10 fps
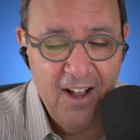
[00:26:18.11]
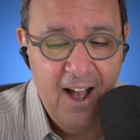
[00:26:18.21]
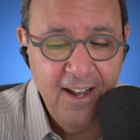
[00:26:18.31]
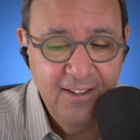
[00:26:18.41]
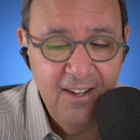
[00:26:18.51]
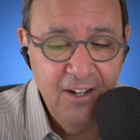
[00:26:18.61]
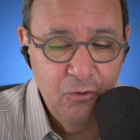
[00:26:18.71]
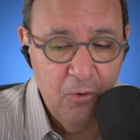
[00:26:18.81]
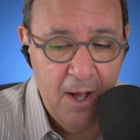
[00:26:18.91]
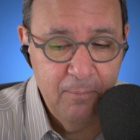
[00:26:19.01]
it at
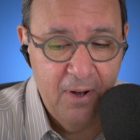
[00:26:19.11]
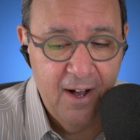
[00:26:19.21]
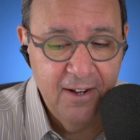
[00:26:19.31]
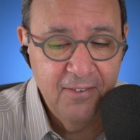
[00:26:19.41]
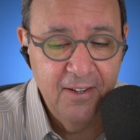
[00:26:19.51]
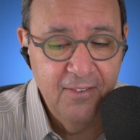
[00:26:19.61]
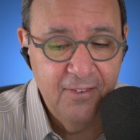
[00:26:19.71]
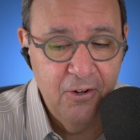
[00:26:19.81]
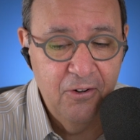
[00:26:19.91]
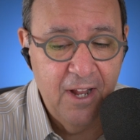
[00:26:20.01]
dropbox
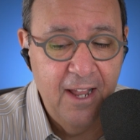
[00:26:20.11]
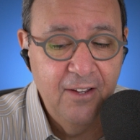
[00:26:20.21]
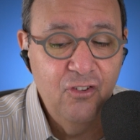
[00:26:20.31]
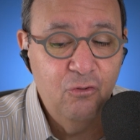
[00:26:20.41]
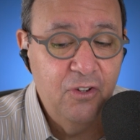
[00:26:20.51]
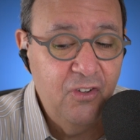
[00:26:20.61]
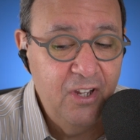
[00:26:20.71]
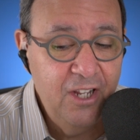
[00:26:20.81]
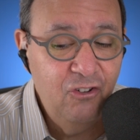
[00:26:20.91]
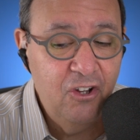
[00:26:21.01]
considered a
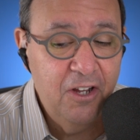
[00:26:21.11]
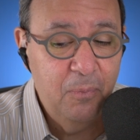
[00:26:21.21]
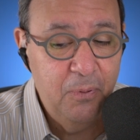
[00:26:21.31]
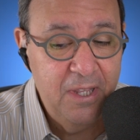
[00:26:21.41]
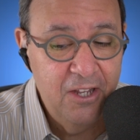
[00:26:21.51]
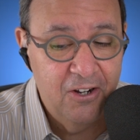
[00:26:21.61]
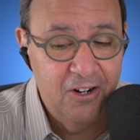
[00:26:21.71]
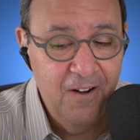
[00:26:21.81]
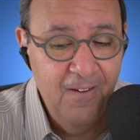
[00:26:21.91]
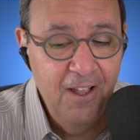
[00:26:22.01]
strategic
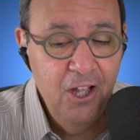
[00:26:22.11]
peer